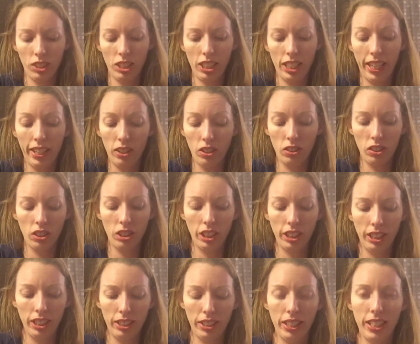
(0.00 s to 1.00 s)
sales on
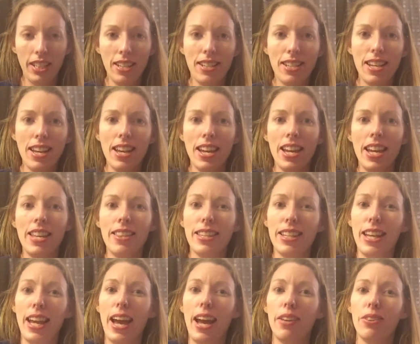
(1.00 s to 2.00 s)
anything and
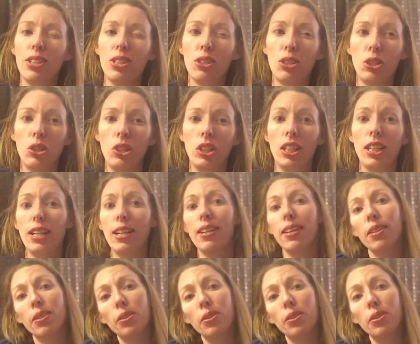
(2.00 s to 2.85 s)
they had this shirt and I